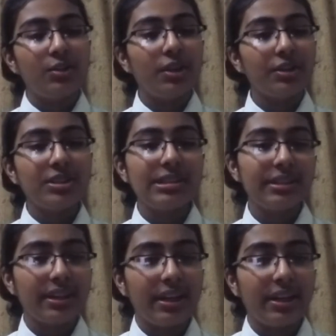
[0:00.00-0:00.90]
Doctors
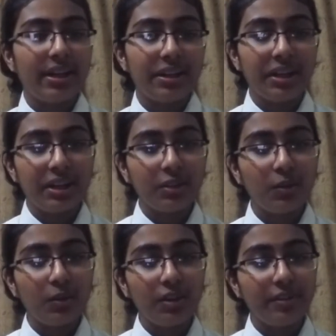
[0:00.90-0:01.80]
in Karnataka
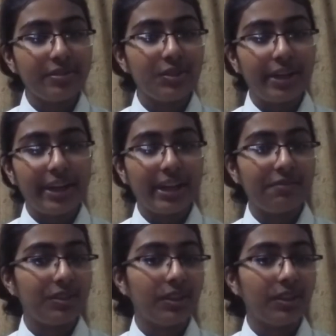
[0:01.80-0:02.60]
call of strike after